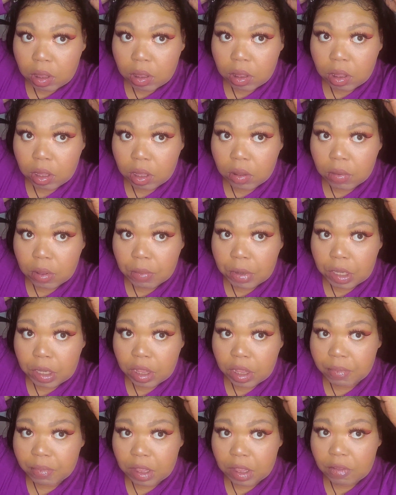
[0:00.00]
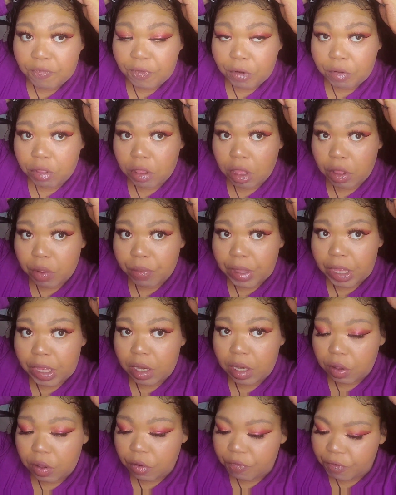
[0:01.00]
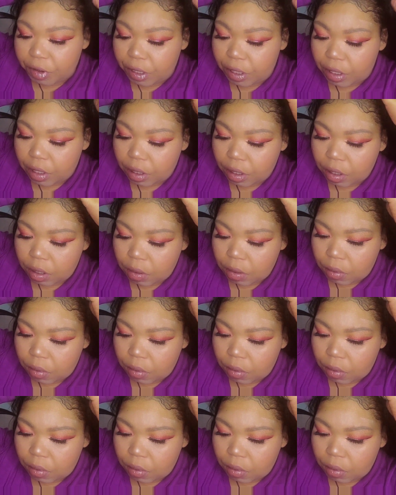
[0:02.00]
So I'm gonna slip this first comb in over here,